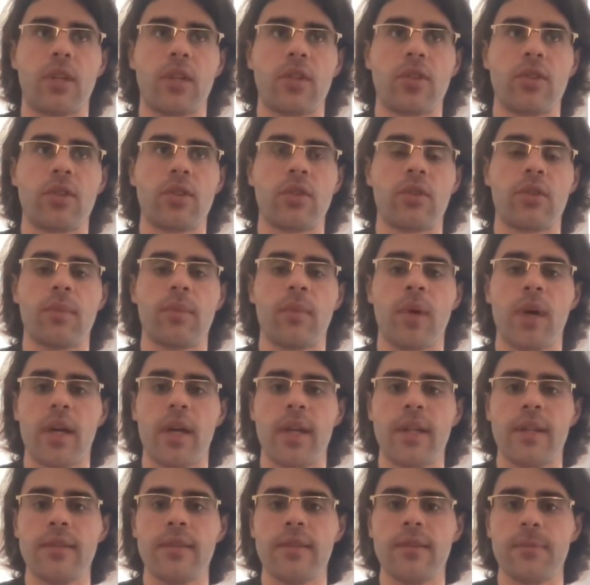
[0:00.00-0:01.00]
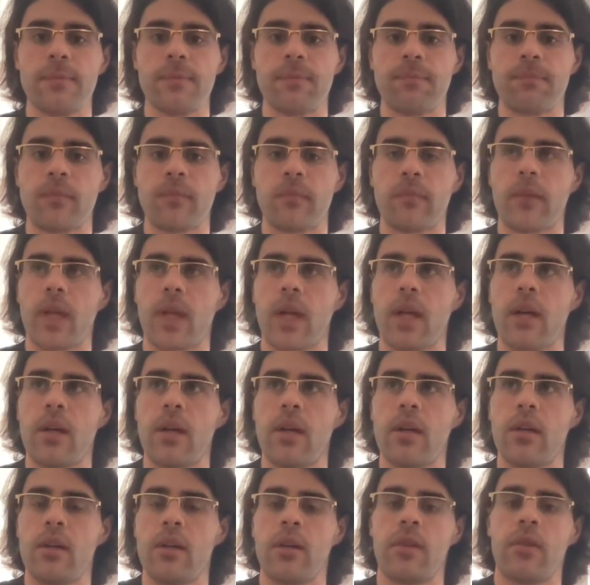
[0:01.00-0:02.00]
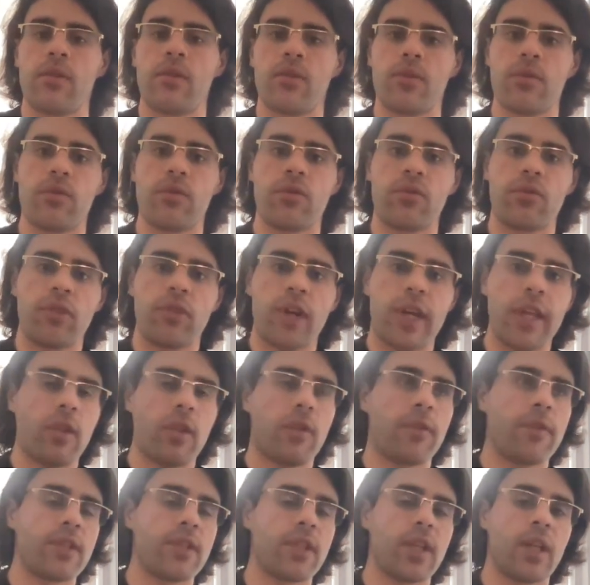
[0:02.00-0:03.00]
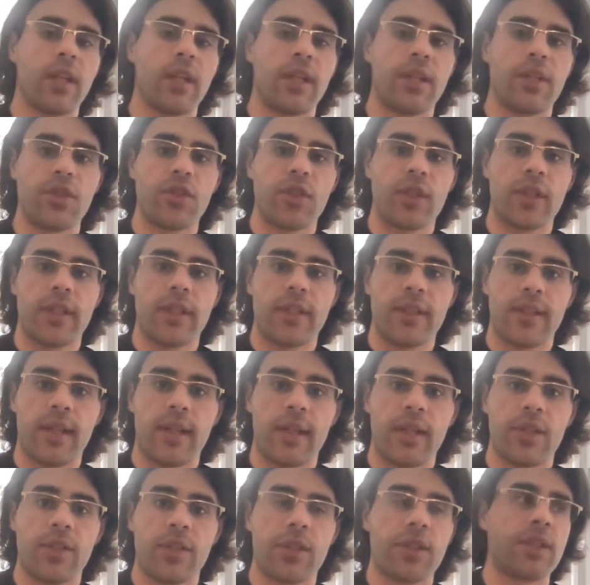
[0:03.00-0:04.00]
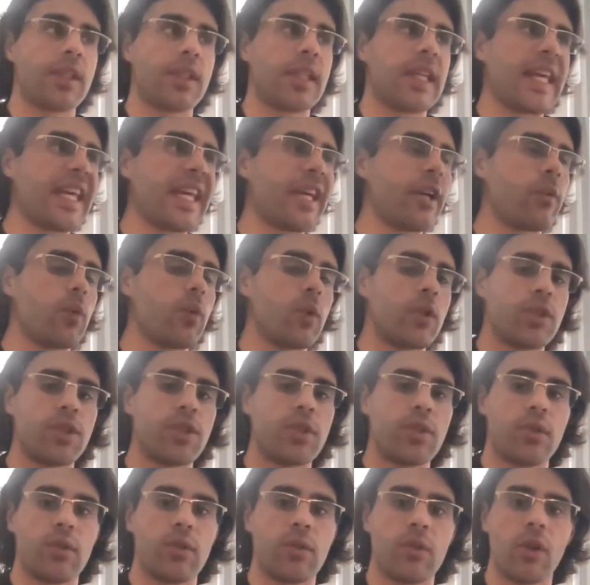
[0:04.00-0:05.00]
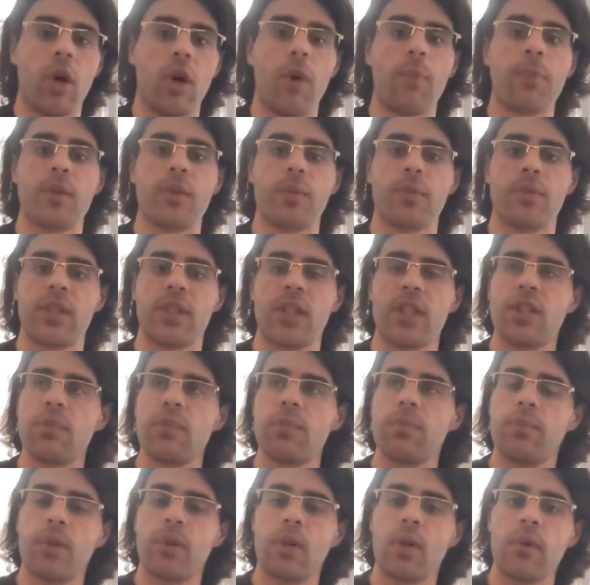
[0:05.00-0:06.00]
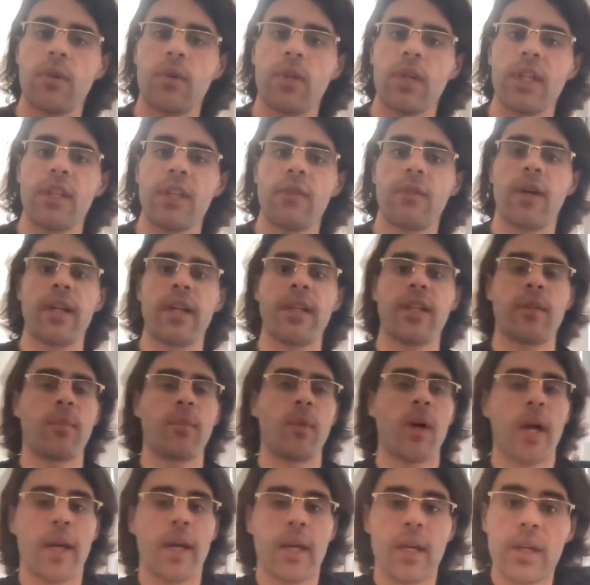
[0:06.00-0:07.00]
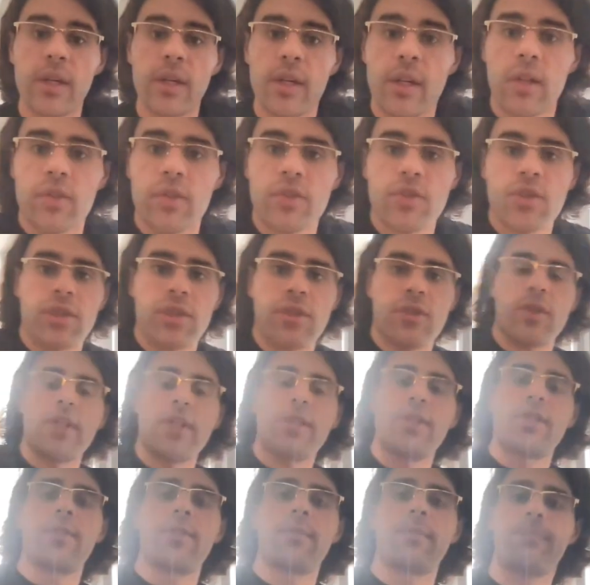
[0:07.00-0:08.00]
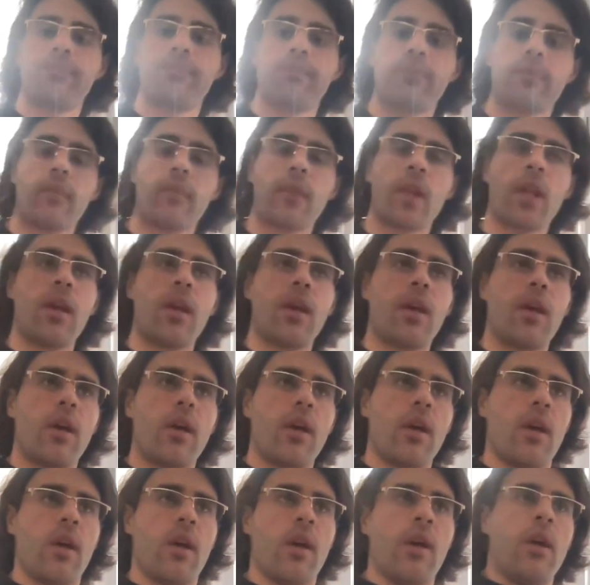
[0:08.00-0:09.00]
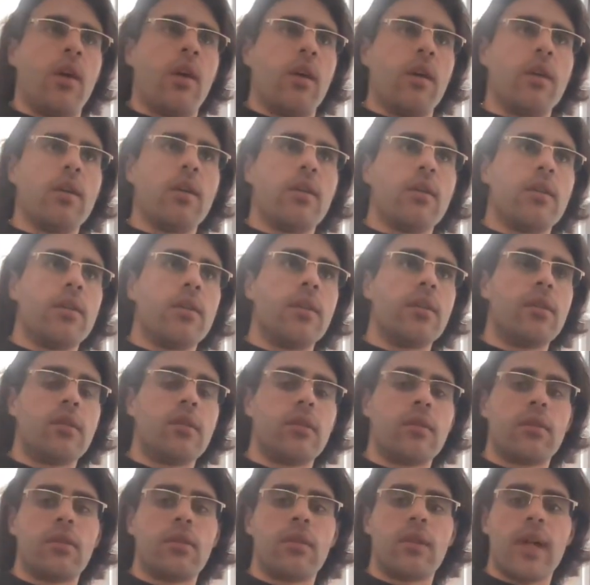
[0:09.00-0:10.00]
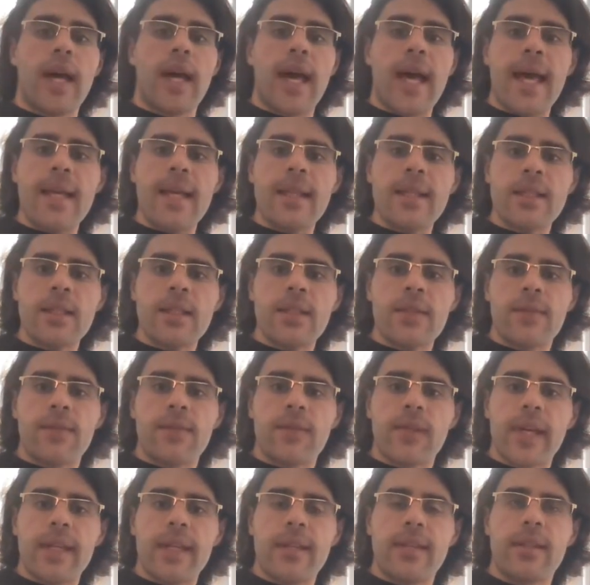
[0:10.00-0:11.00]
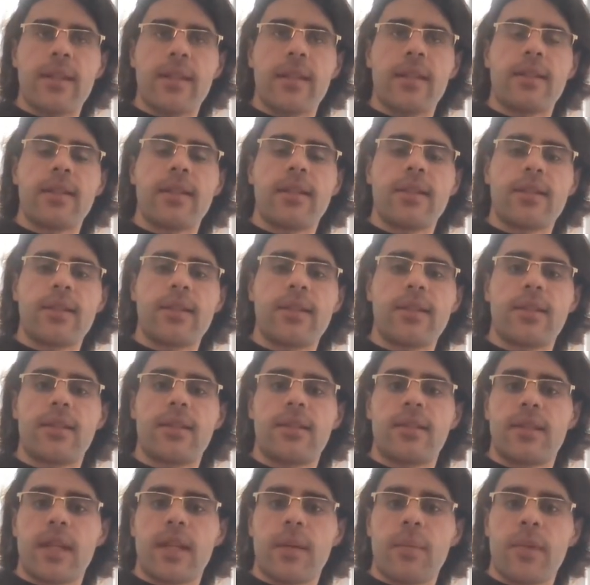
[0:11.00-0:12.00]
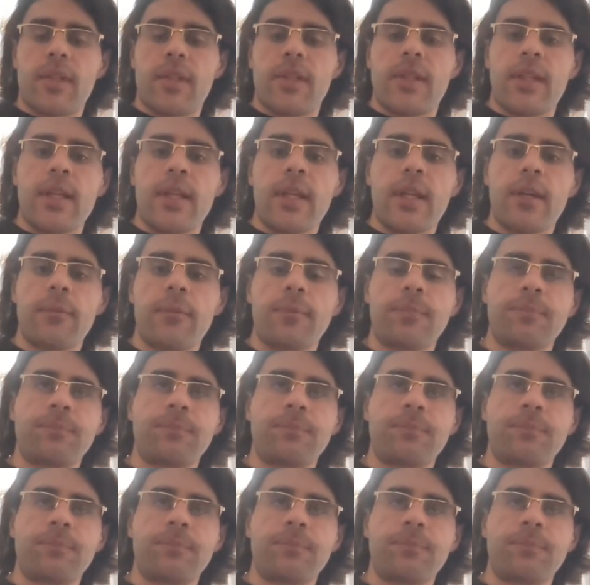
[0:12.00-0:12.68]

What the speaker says: To remind, rate of challenge in intelligence equals to optimization power divided by recalcitrance. As reflected in this schematic,